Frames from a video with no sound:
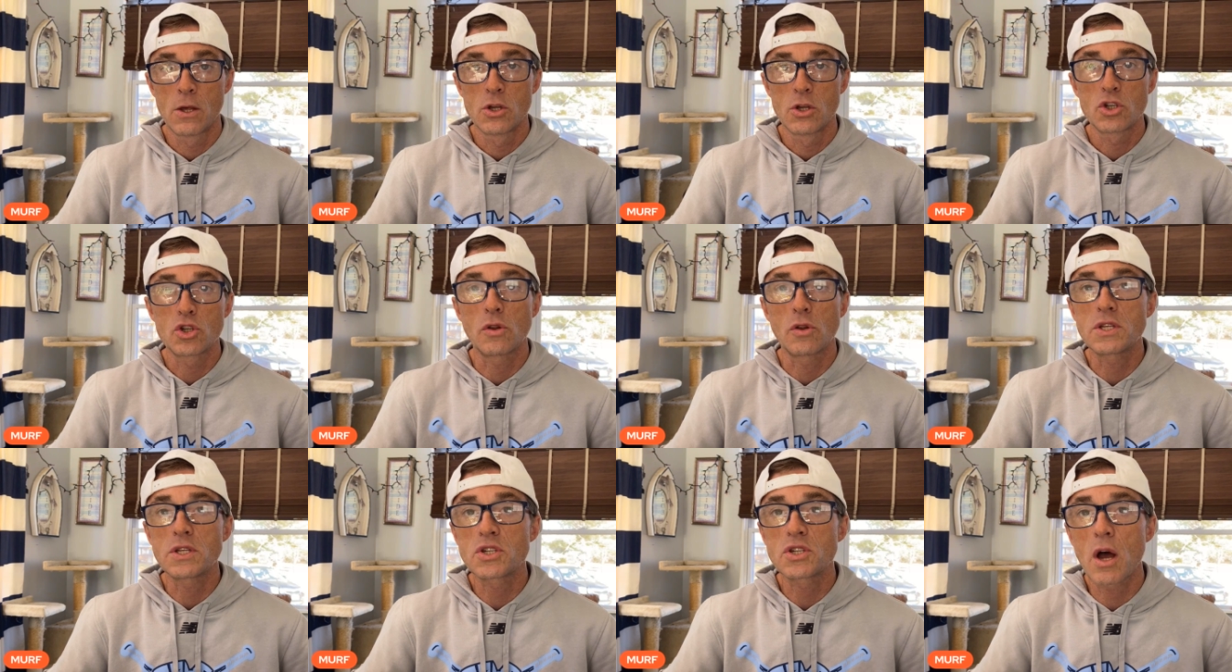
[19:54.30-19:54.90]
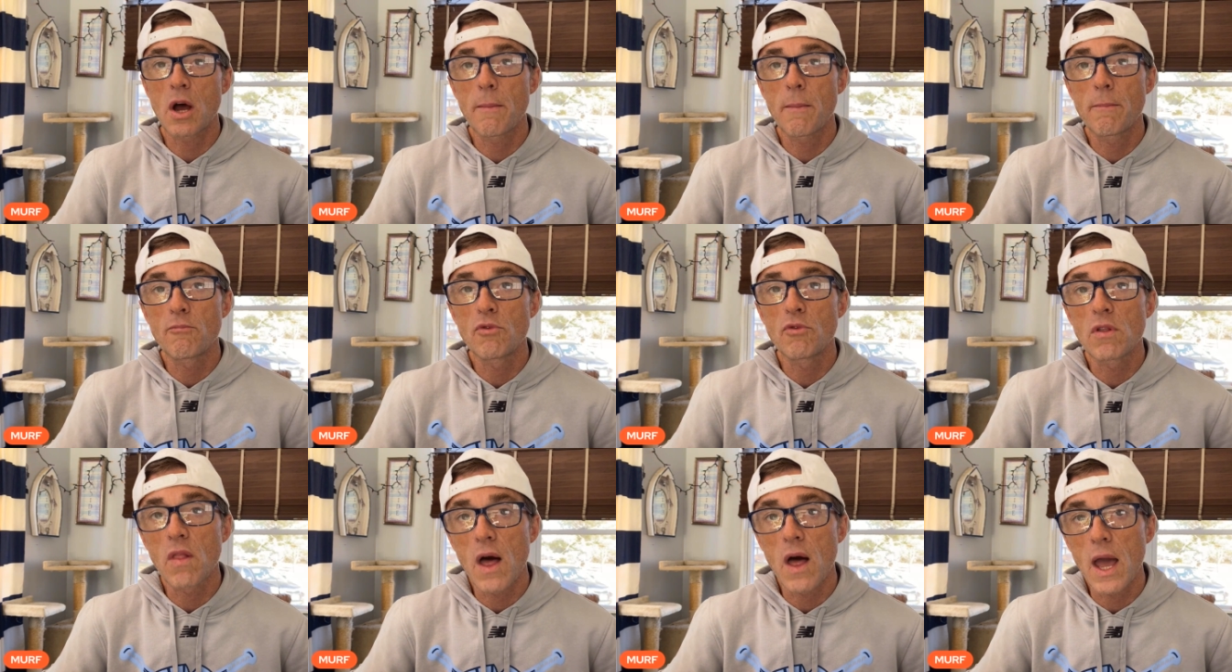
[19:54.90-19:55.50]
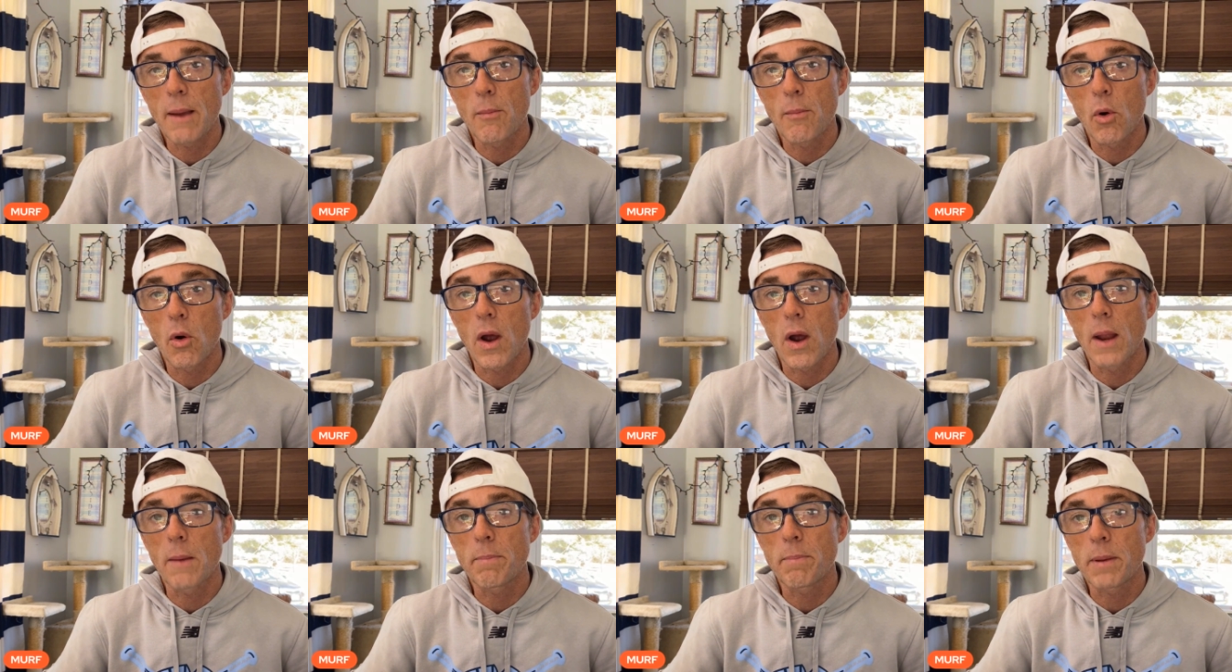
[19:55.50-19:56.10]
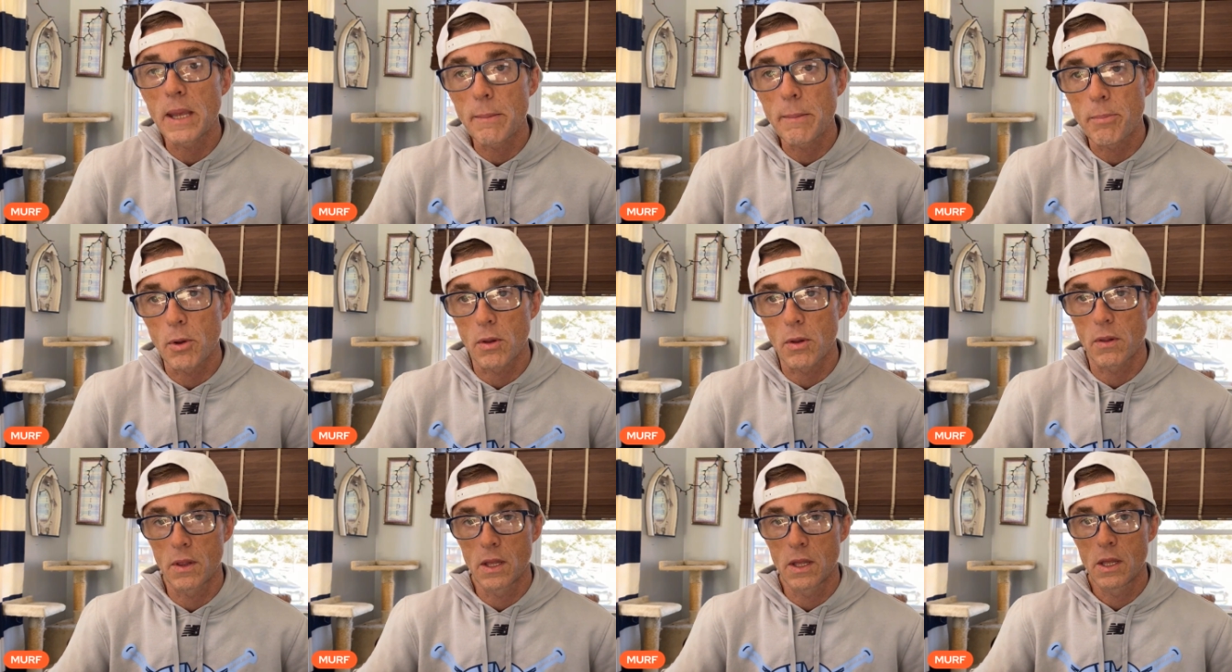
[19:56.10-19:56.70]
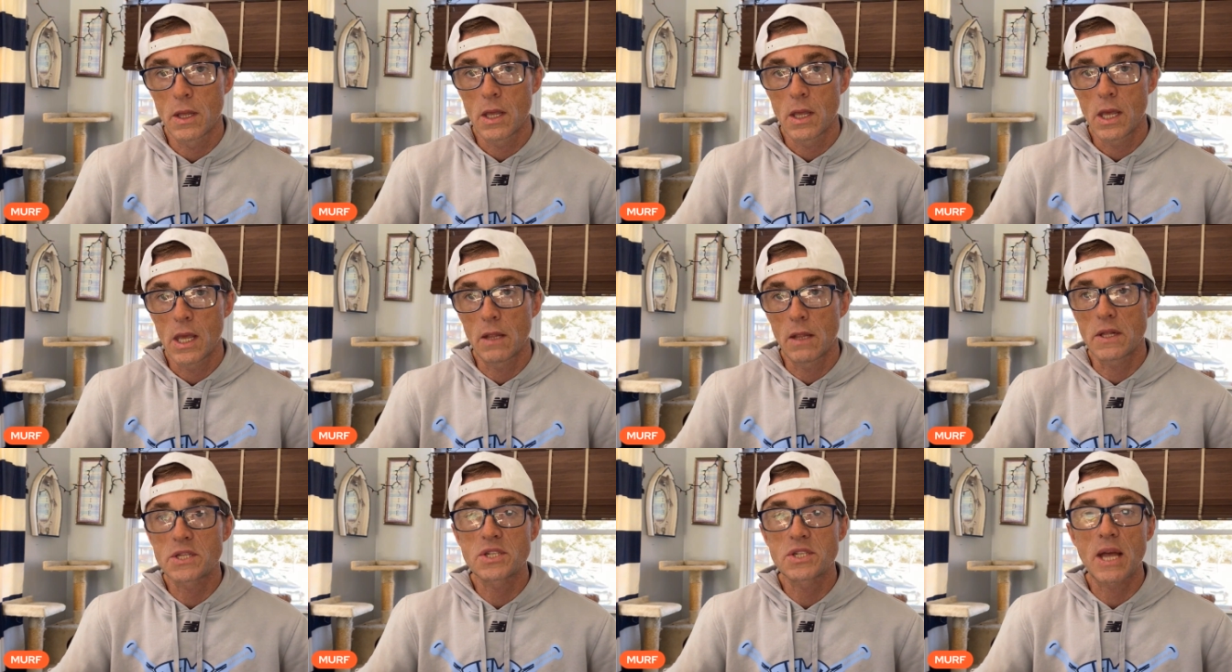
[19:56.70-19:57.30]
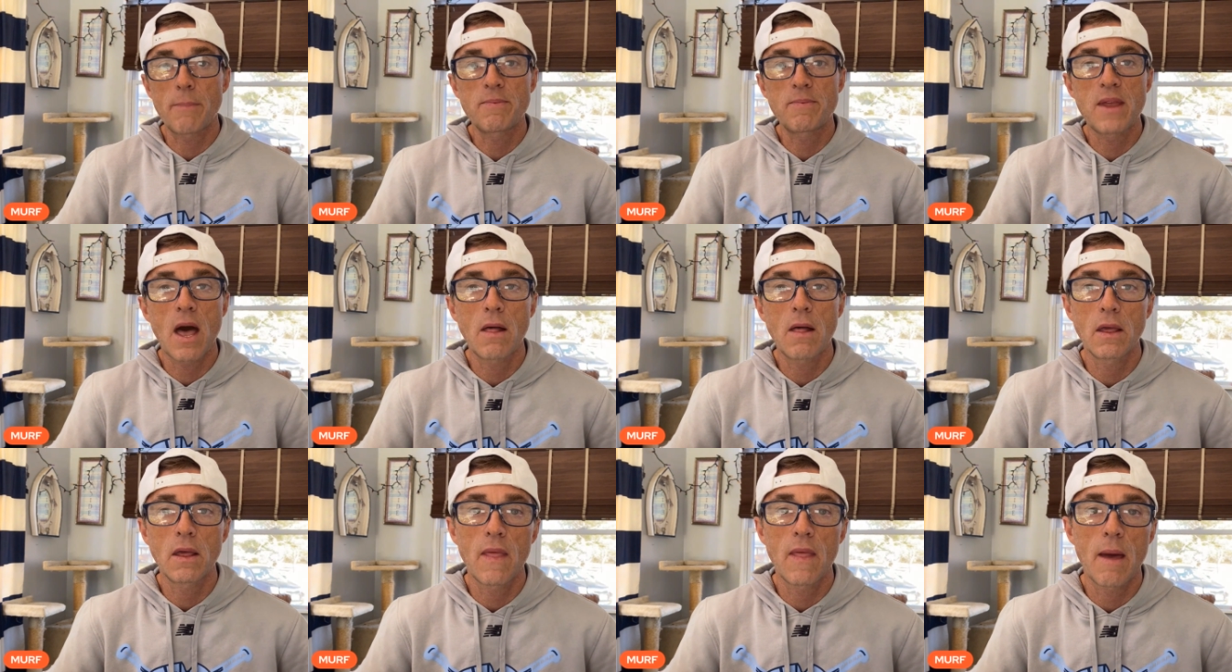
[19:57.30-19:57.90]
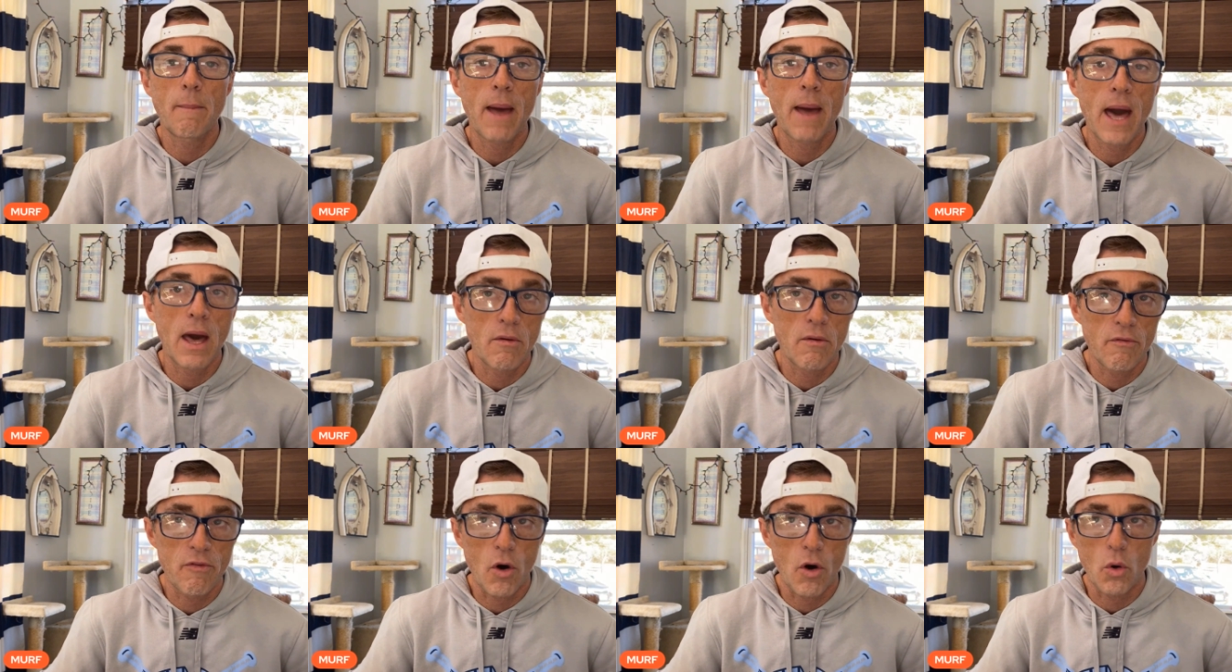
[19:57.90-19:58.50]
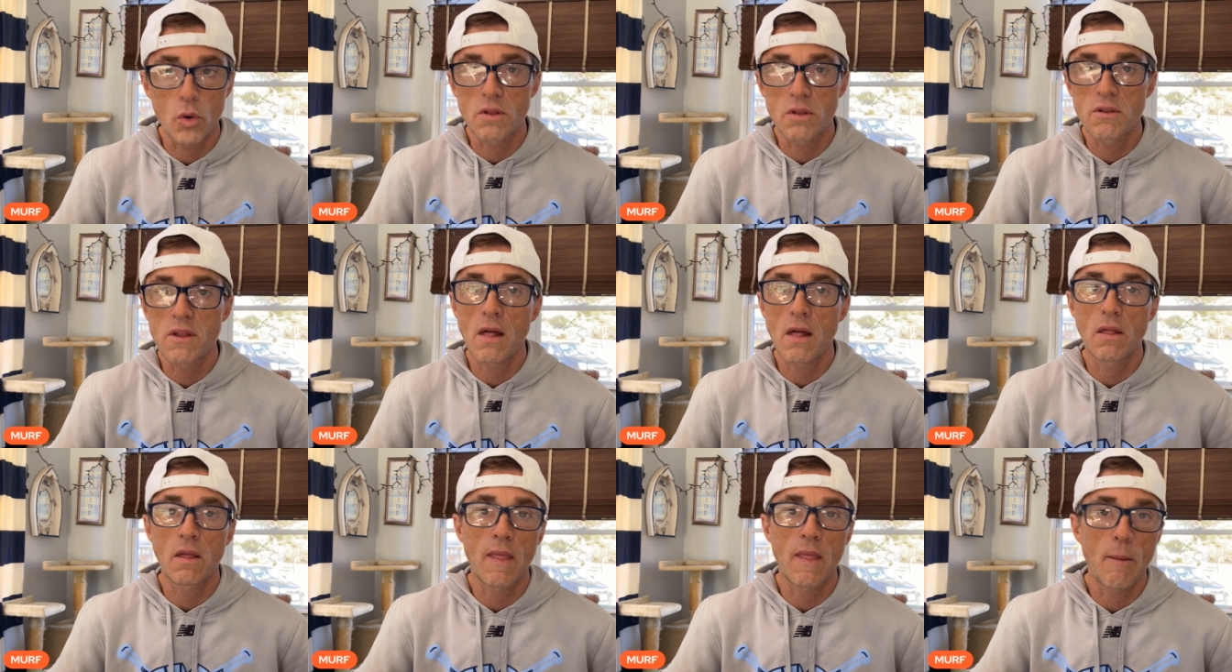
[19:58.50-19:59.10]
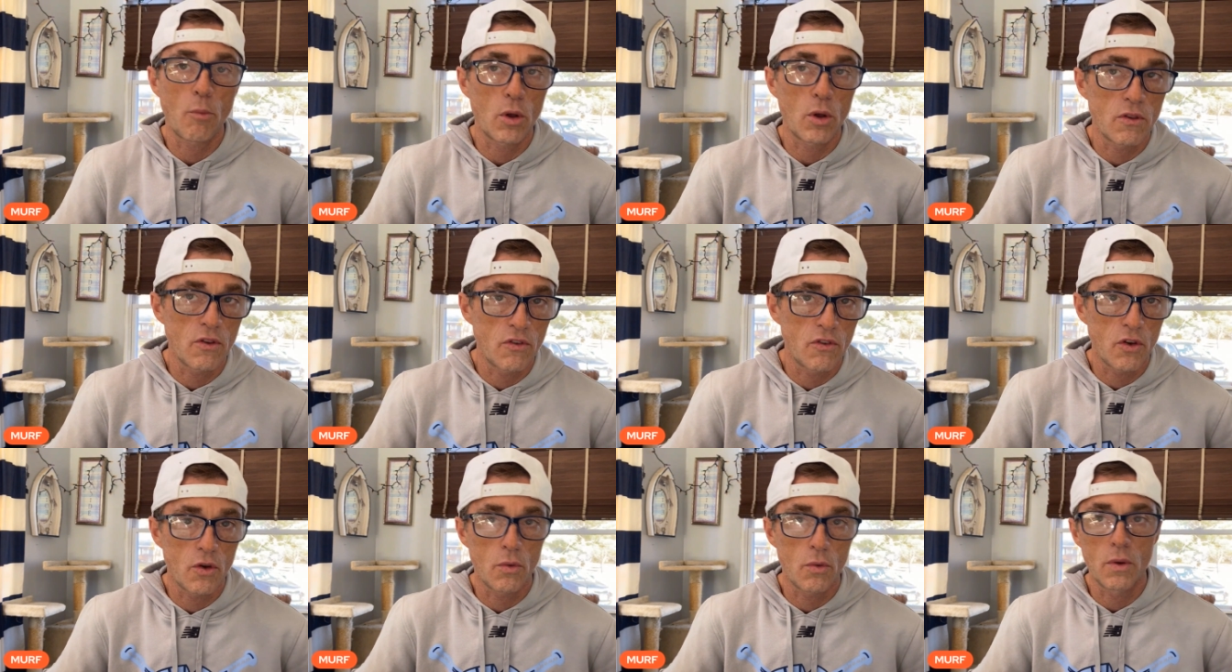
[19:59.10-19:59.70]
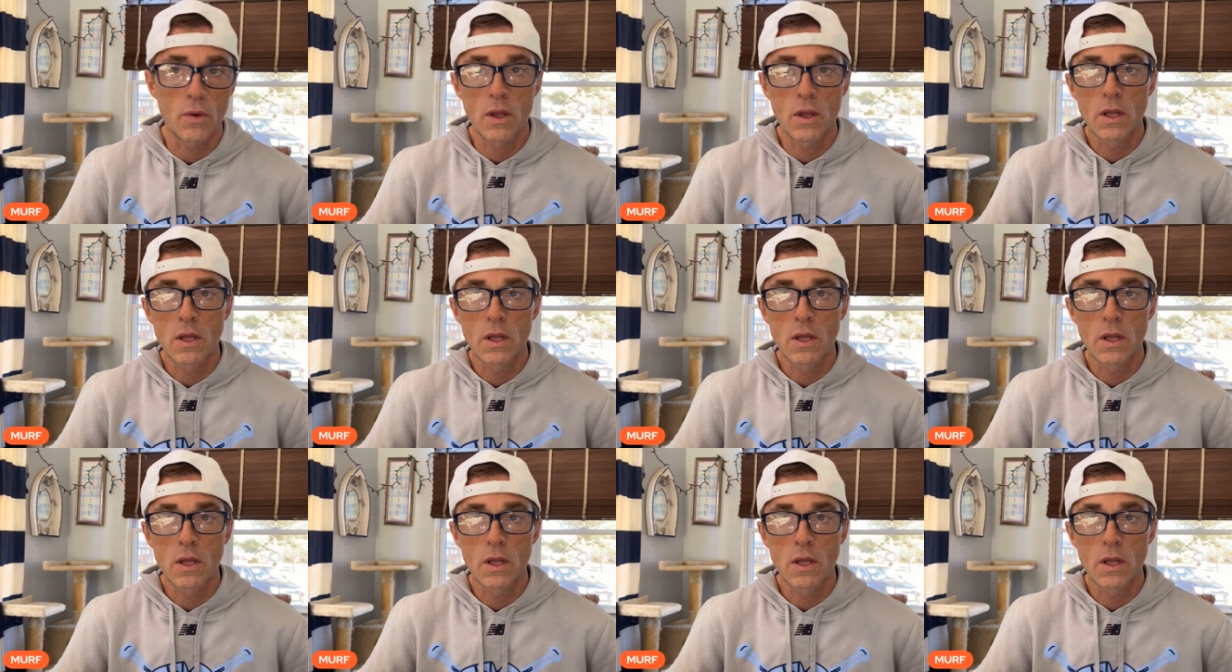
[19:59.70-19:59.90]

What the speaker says: So let's stop relying more on people and let's stop telling them how to vote or telling them what to do.